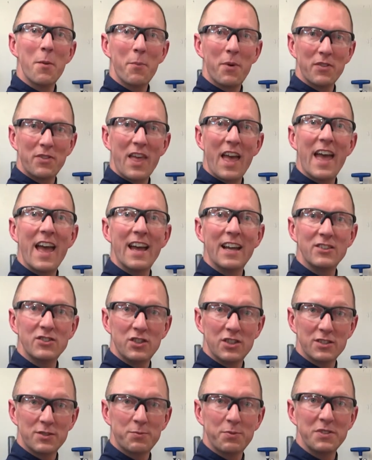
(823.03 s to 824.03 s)
but the
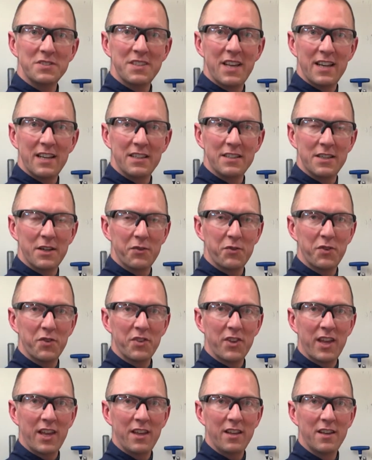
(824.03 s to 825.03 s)
edge is presented
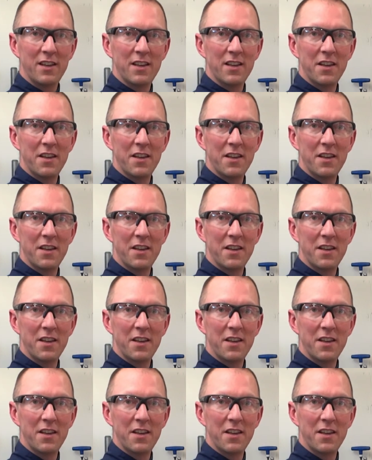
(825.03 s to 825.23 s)
differently.